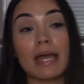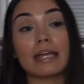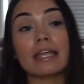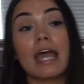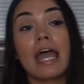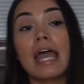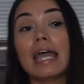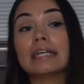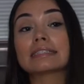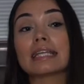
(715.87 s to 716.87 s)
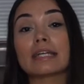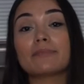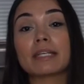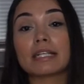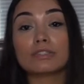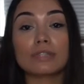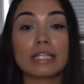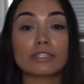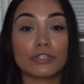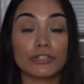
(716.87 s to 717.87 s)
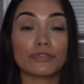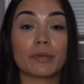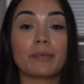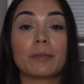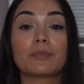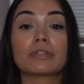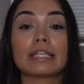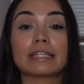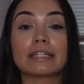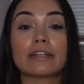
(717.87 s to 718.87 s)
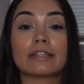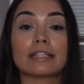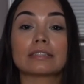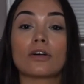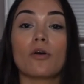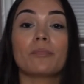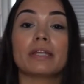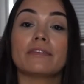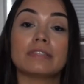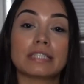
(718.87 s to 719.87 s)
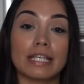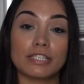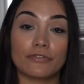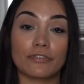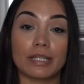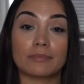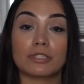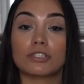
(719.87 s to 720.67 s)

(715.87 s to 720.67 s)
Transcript: And it's like, because you get surgery, people think it's an open invitation for them to